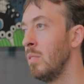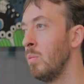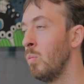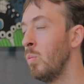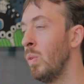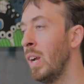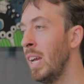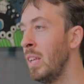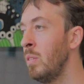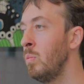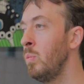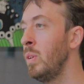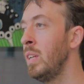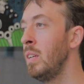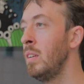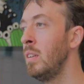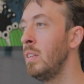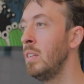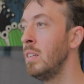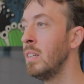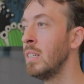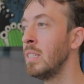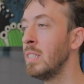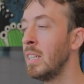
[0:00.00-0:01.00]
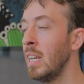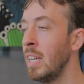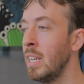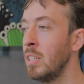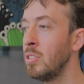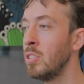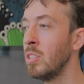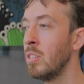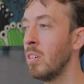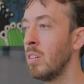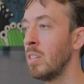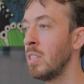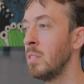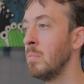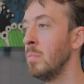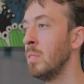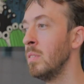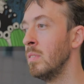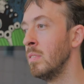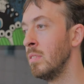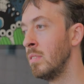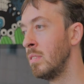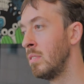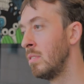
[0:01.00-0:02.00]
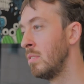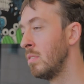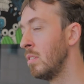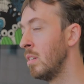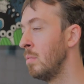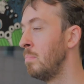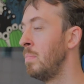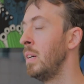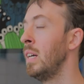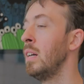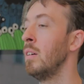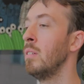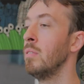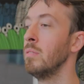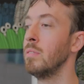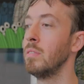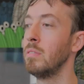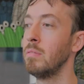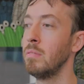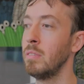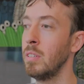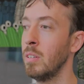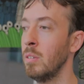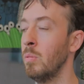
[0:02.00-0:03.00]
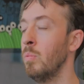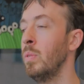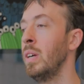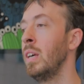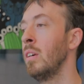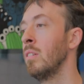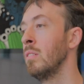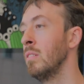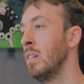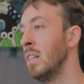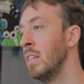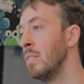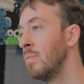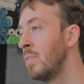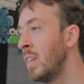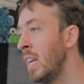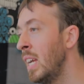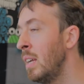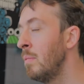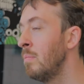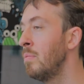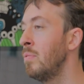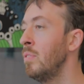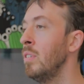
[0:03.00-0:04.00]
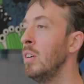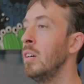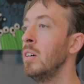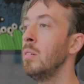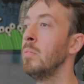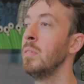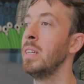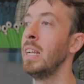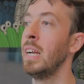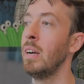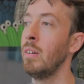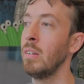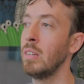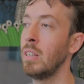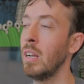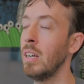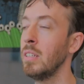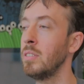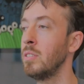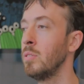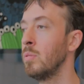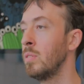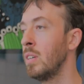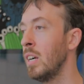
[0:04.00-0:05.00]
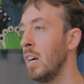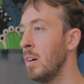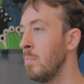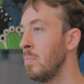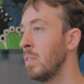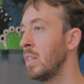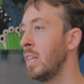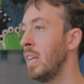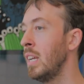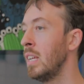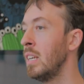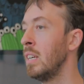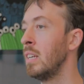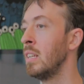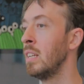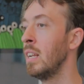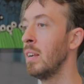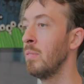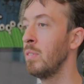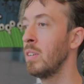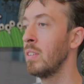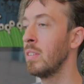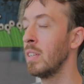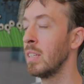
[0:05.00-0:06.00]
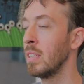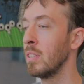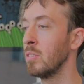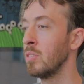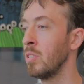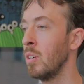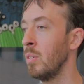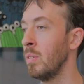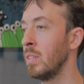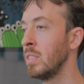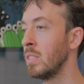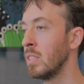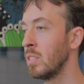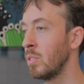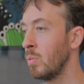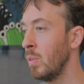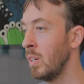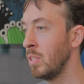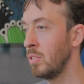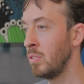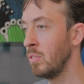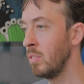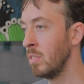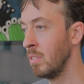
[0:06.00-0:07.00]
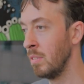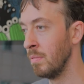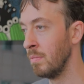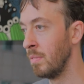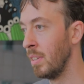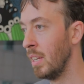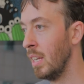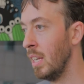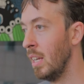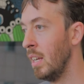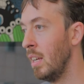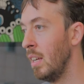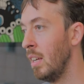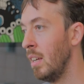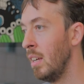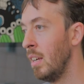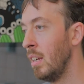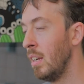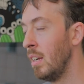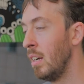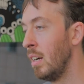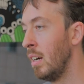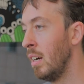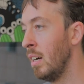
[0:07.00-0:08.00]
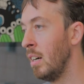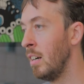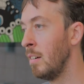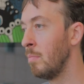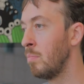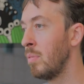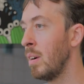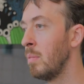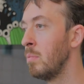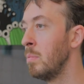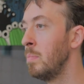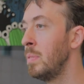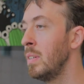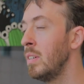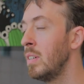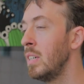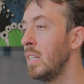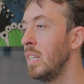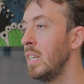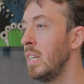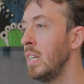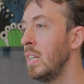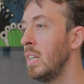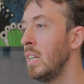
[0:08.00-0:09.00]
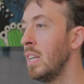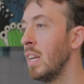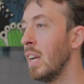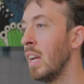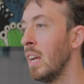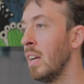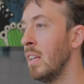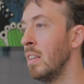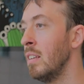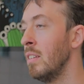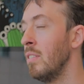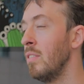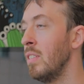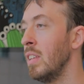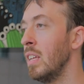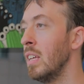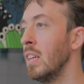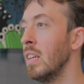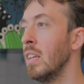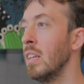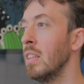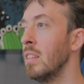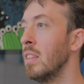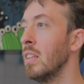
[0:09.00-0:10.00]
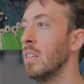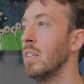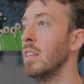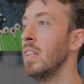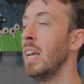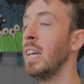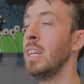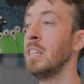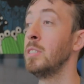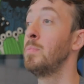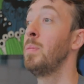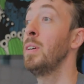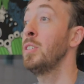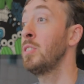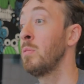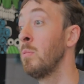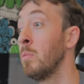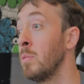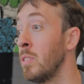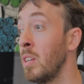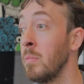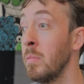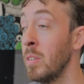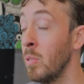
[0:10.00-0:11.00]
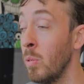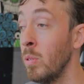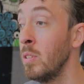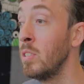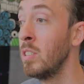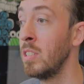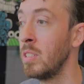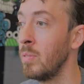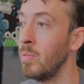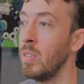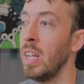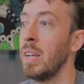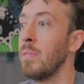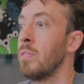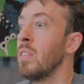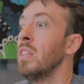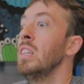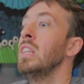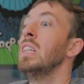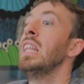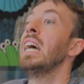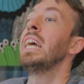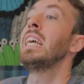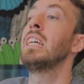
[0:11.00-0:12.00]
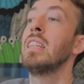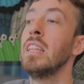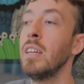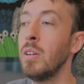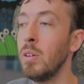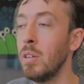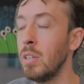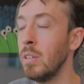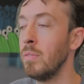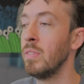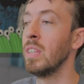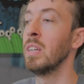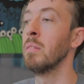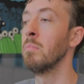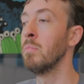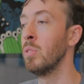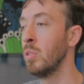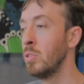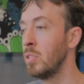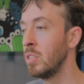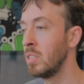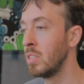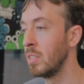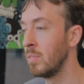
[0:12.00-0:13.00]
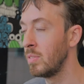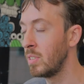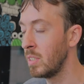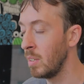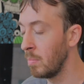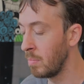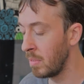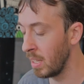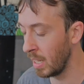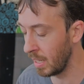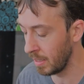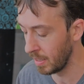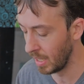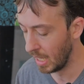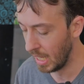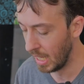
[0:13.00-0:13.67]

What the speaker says: when we engage in arguments about, you know, where life came from and how it got so complicated and everything, there's always this question of, probability and and especially when we're talking about origins of life, the likelihood of the emergence of something.